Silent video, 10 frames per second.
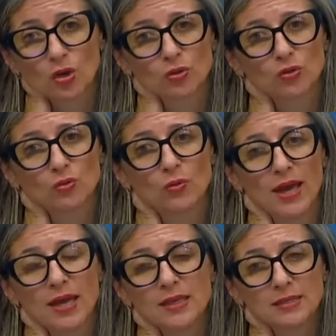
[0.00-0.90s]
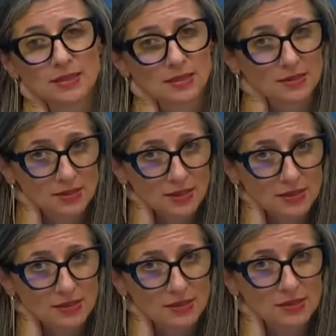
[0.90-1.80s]
not to aid and
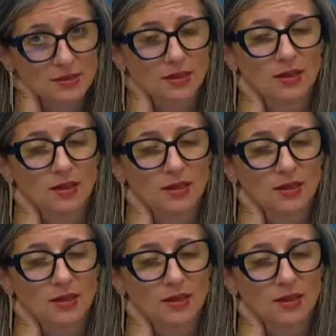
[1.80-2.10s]
assist